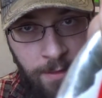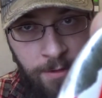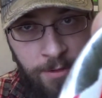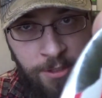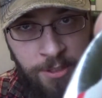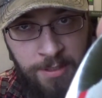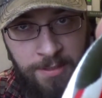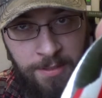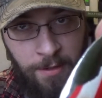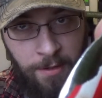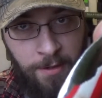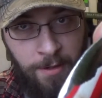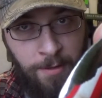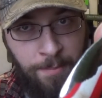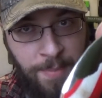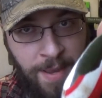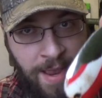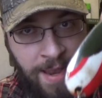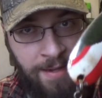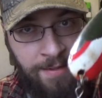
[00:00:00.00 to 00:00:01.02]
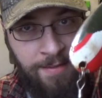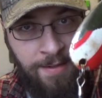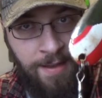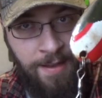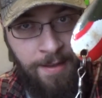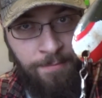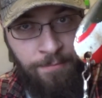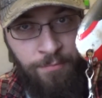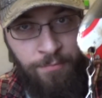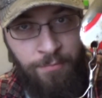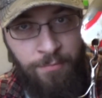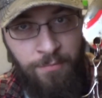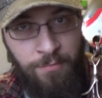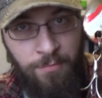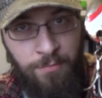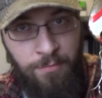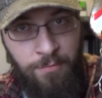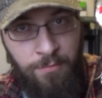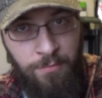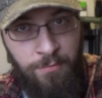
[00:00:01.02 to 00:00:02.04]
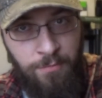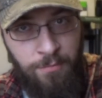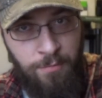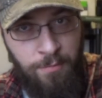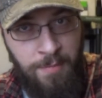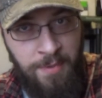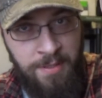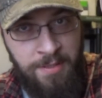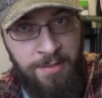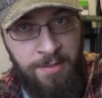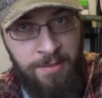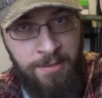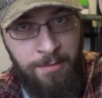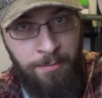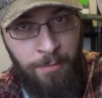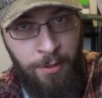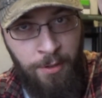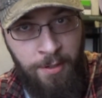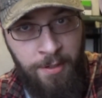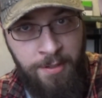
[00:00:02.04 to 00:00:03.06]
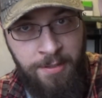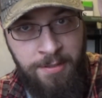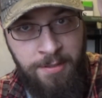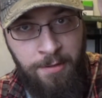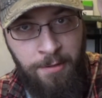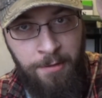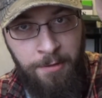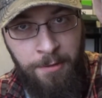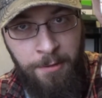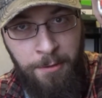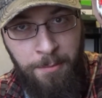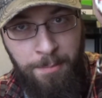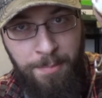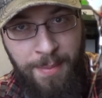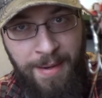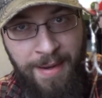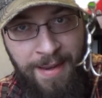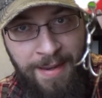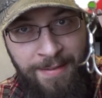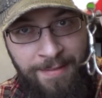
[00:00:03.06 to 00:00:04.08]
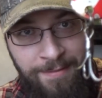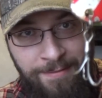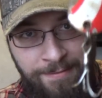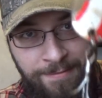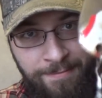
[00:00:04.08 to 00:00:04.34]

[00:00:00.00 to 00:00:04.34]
she's all banged up missing some hooks. They're a little bent.